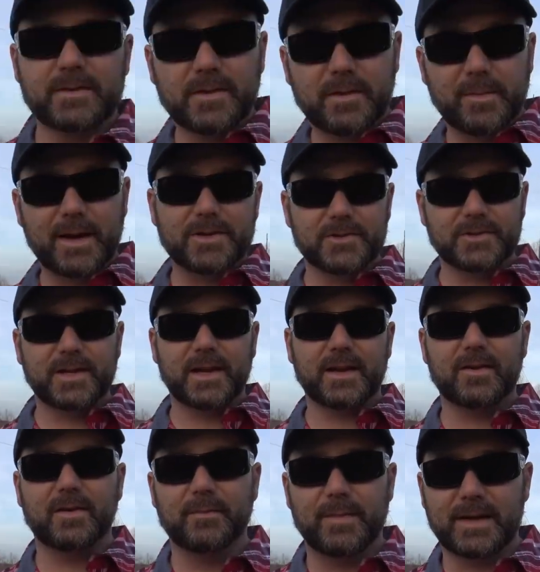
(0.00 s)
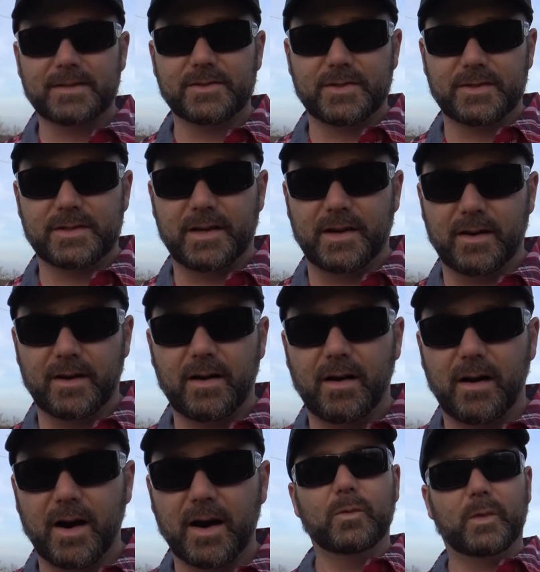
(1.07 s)
So the major take-home messages here
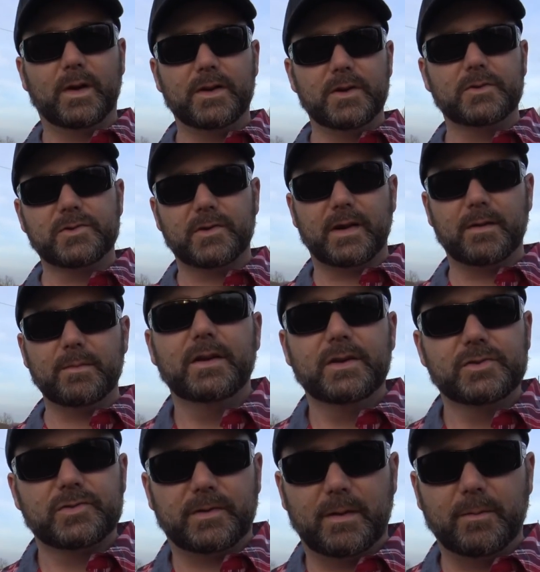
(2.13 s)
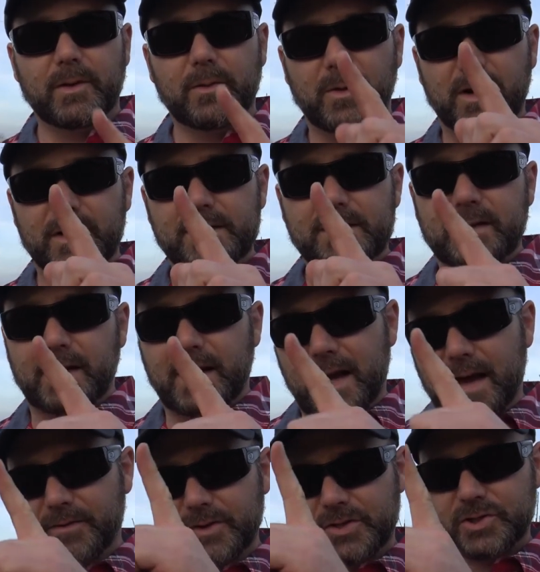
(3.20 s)
are, when you trim, trim the ones that
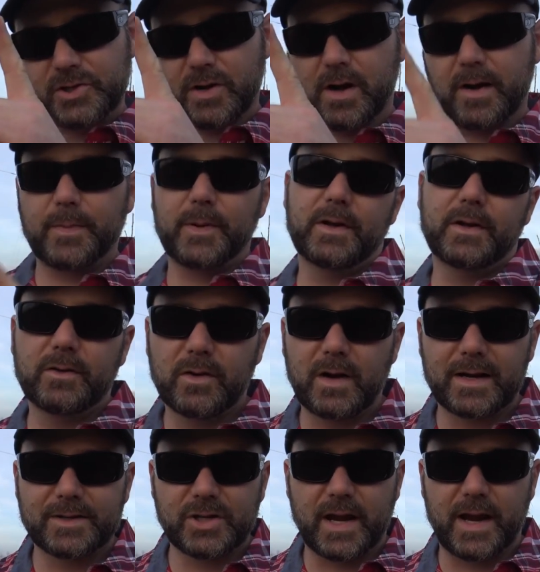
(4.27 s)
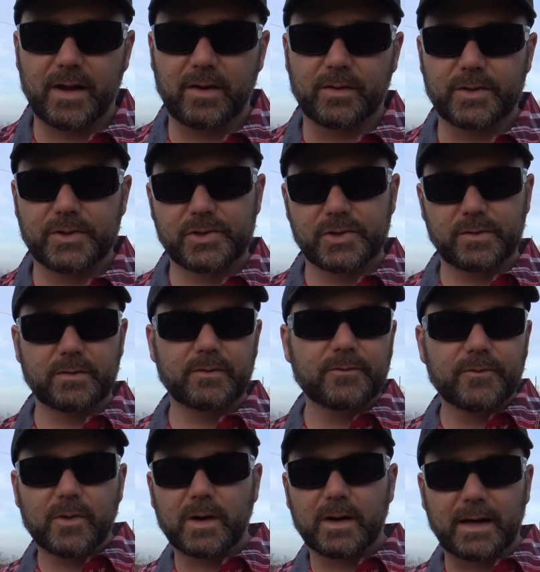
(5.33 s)
have the sharp crotch angle. You're shooting
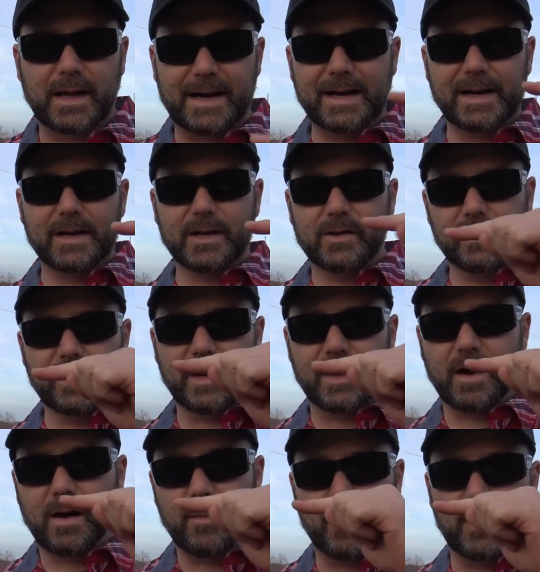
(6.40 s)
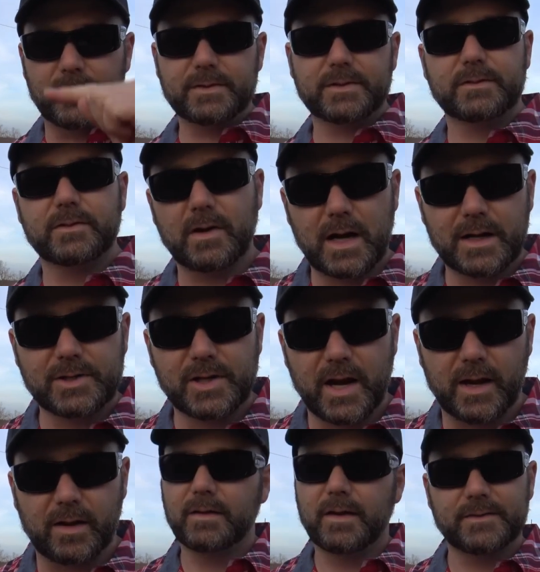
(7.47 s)
for a ninety degree almost crotch
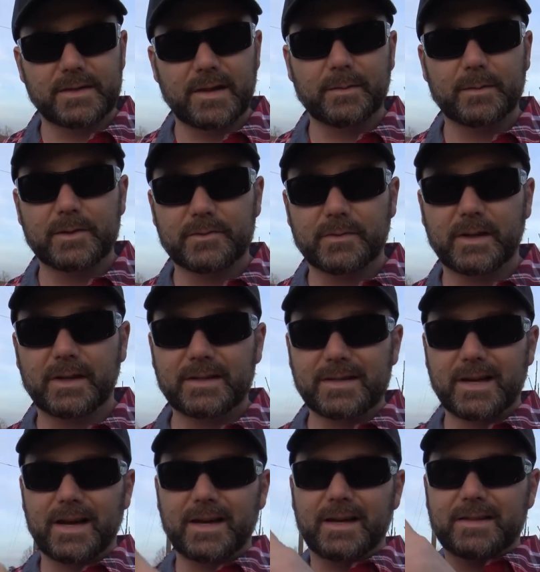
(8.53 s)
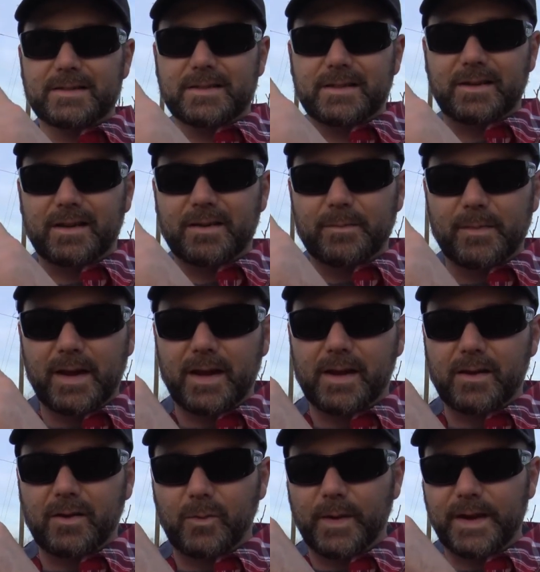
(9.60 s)
angle. If something is really tight, it's gonna
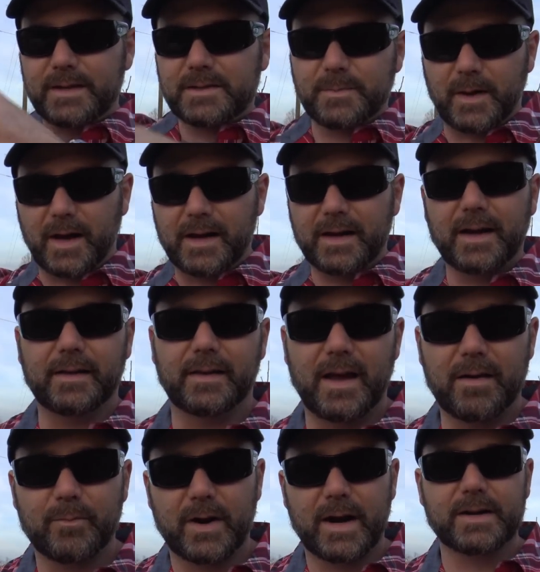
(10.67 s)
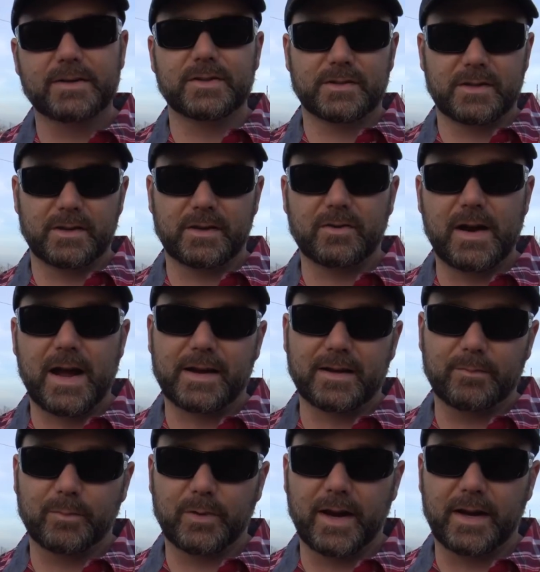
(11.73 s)
make a weak spot, and that branch is gonna crack
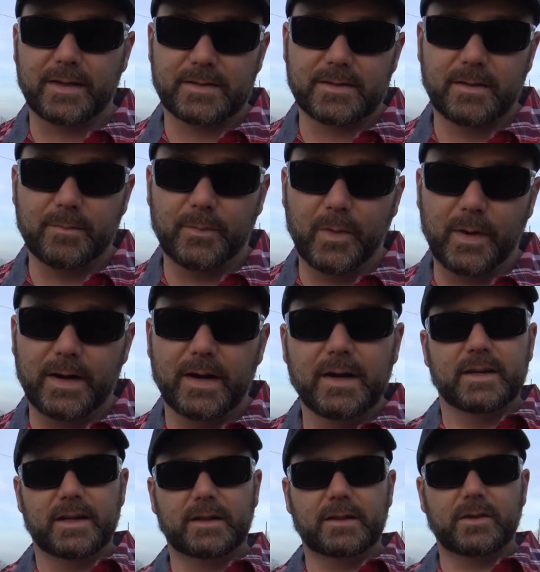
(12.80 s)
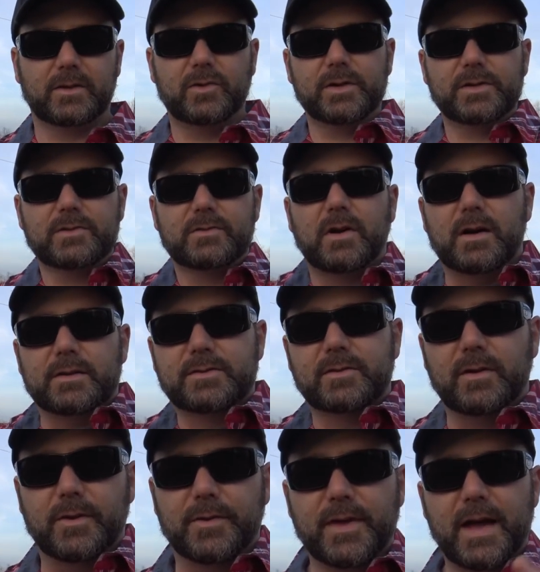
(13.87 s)
and break at some point. Get the crisscross
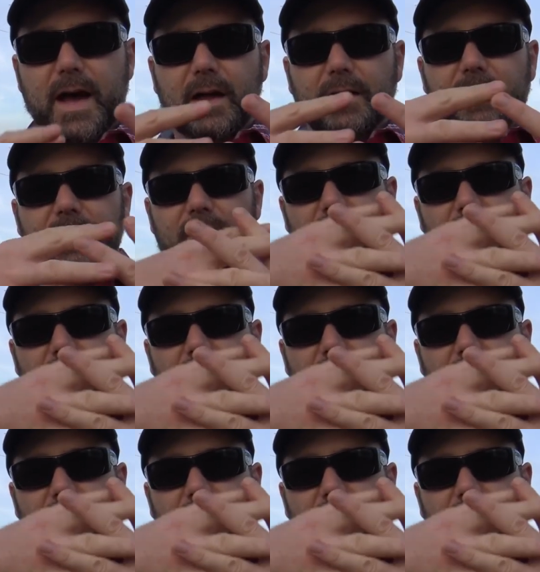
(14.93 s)
growth out.